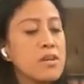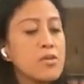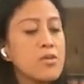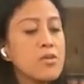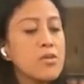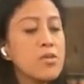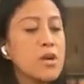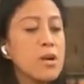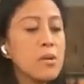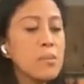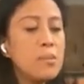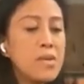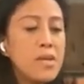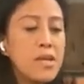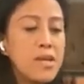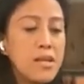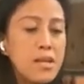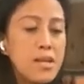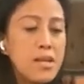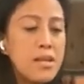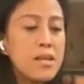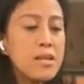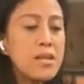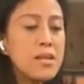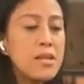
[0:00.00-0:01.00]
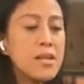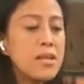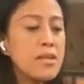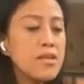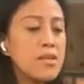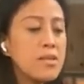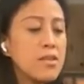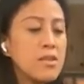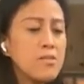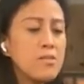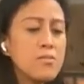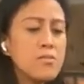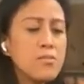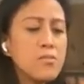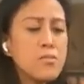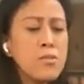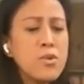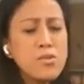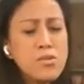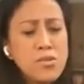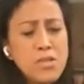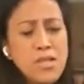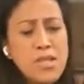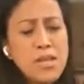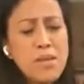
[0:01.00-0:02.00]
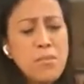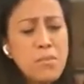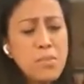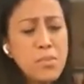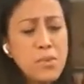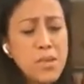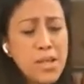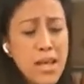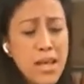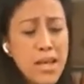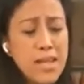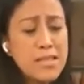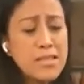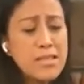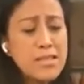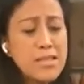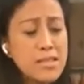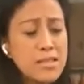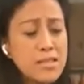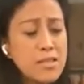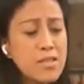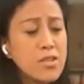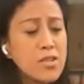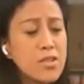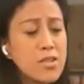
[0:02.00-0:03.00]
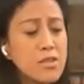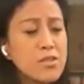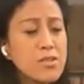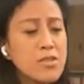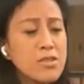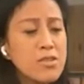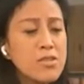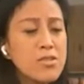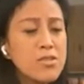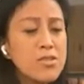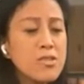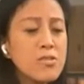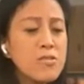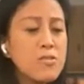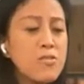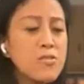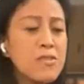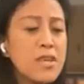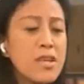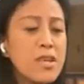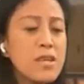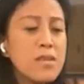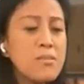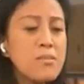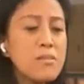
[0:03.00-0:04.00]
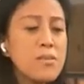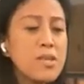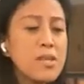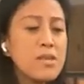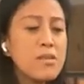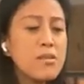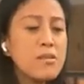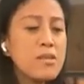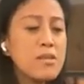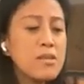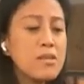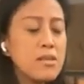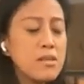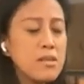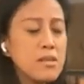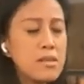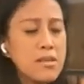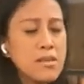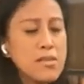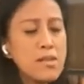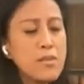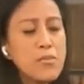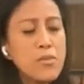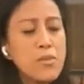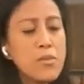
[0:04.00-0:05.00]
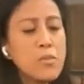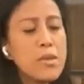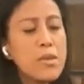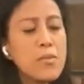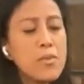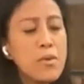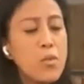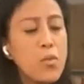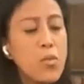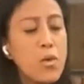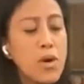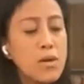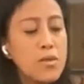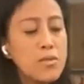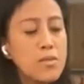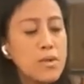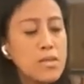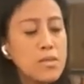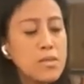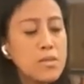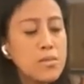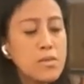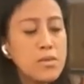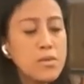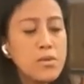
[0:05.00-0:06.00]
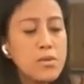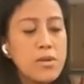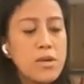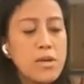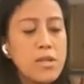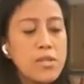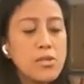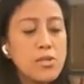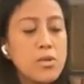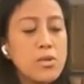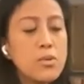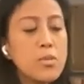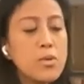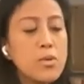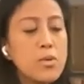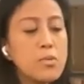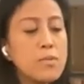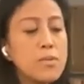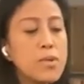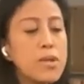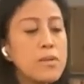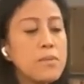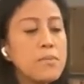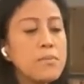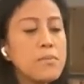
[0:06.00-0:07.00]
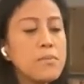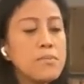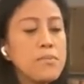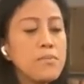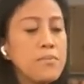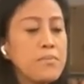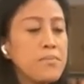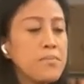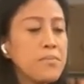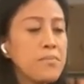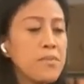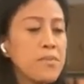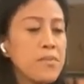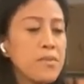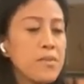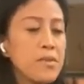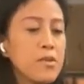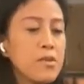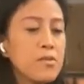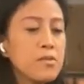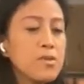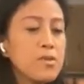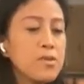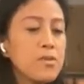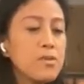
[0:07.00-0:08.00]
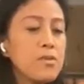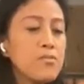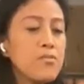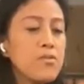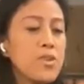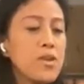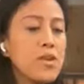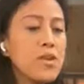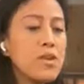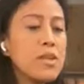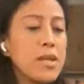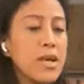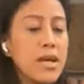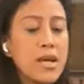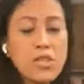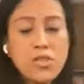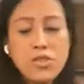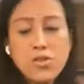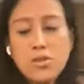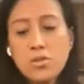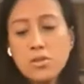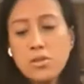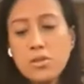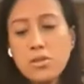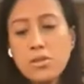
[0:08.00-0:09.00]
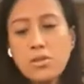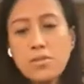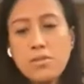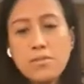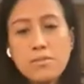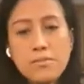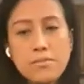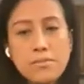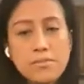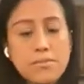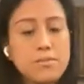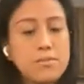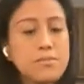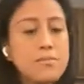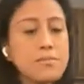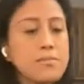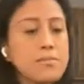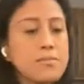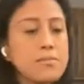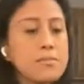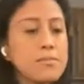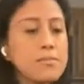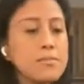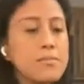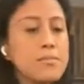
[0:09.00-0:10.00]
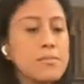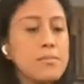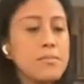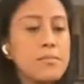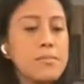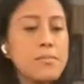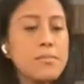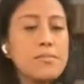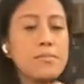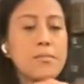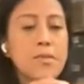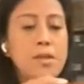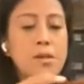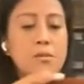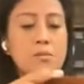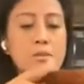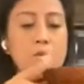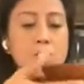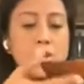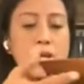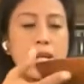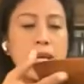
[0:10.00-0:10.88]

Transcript: grew up eating, and they're mostly plants, you know, and there's no fake meat or anything except for maybe one recipe with the adobo, but those are very natural, more